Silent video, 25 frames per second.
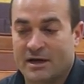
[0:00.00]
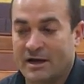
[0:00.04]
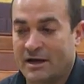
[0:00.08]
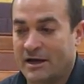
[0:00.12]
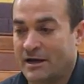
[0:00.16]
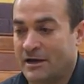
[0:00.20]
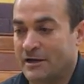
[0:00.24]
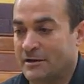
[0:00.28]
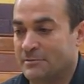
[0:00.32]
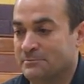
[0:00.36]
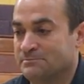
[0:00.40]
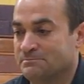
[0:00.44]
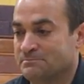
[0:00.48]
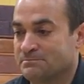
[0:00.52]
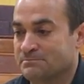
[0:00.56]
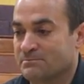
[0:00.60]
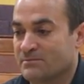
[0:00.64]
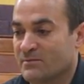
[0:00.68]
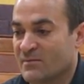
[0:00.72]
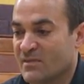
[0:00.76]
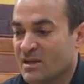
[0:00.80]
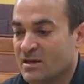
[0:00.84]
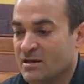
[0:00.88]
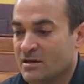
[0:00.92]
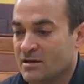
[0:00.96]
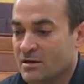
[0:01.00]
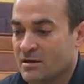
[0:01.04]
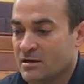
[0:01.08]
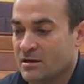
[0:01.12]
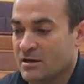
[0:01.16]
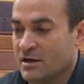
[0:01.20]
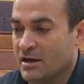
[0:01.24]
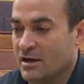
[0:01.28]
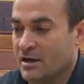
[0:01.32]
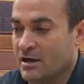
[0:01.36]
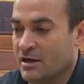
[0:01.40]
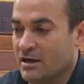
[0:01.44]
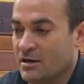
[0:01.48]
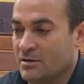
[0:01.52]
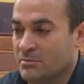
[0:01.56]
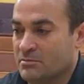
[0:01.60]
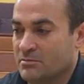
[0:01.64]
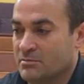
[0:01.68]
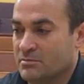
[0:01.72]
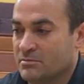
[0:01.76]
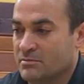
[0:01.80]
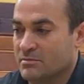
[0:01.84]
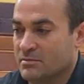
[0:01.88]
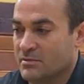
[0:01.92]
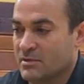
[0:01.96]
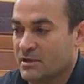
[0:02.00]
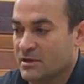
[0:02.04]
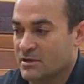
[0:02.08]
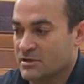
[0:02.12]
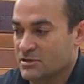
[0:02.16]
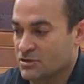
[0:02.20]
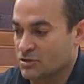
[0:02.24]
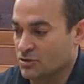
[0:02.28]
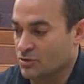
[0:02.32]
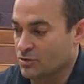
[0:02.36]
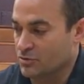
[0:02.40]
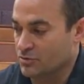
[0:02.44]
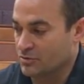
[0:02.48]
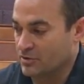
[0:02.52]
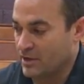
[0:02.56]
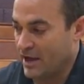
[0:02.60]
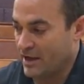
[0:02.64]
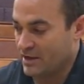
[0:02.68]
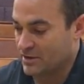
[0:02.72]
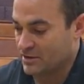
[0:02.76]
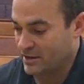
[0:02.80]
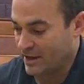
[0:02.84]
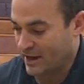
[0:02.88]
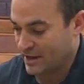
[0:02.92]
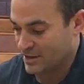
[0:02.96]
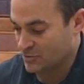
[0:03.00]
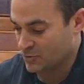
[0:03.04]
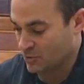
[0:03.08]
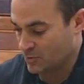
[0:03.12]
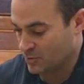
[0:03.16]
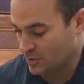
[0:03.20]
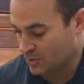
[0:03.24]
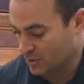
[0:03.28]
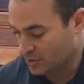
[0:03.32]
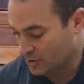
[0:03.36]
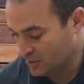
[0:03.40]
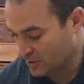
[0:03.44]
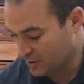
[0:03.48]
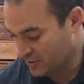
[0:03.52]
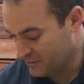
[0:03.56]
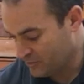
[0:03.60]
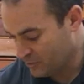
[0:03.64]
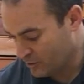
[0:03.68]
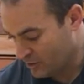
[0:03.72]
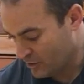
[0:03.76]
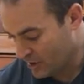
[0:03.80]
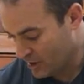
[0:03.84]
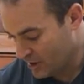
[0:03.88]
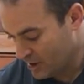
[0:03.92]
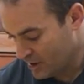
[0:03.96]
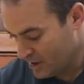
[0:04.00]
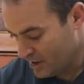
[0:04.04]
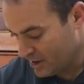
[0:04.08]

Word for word: Um, um, so that, that's what we're looking for.